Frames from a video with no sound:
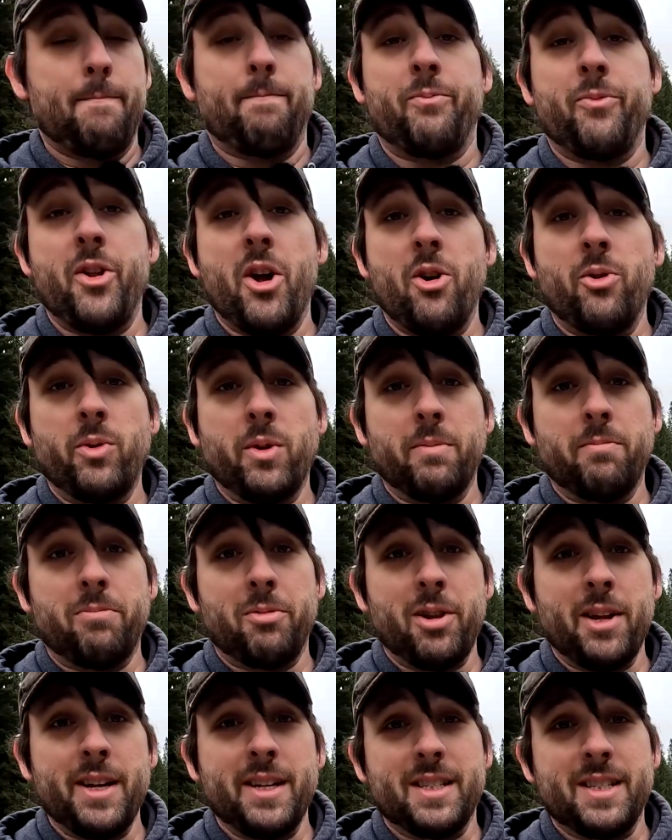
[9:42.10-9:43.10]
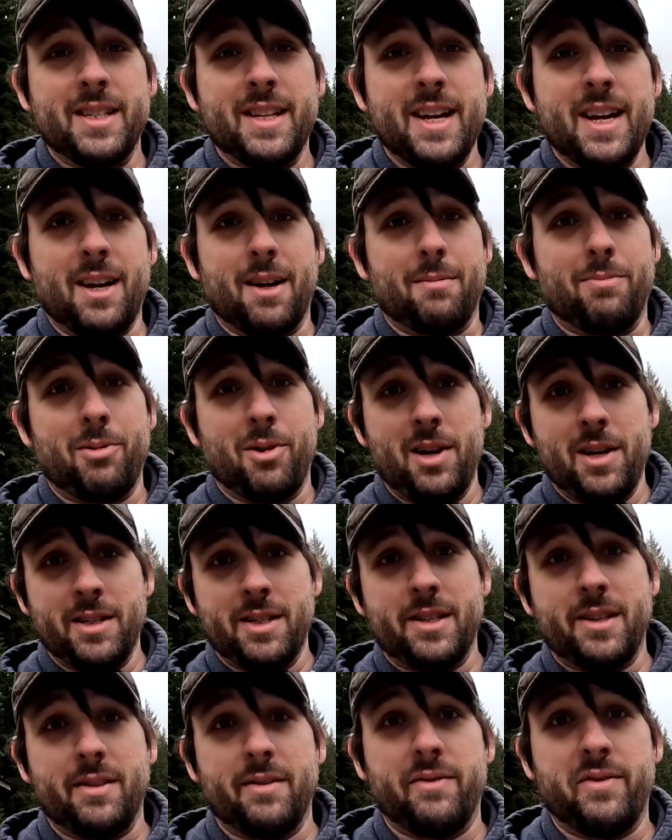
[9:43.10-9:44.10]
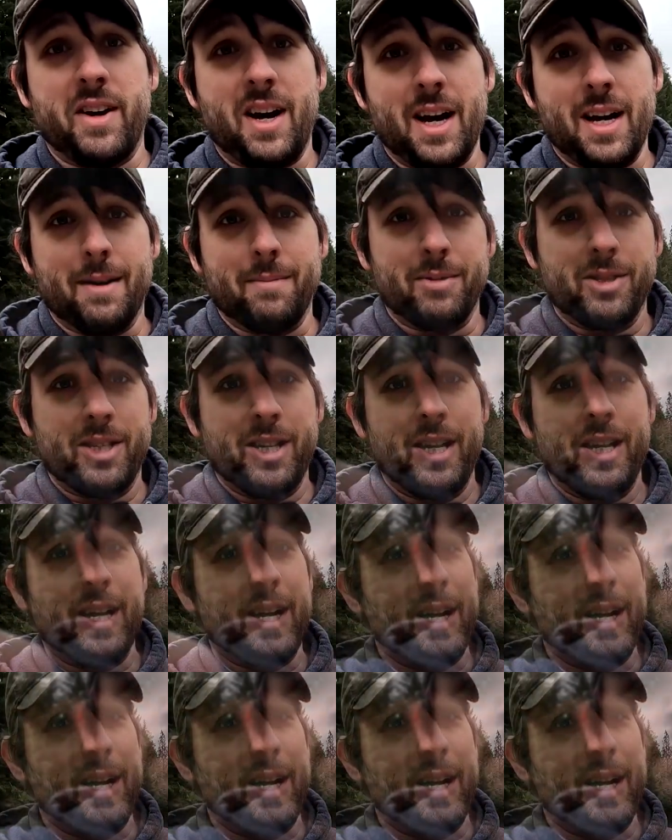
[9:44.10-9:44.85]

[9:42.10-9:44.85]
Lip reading: no complaints there, plus the vibes.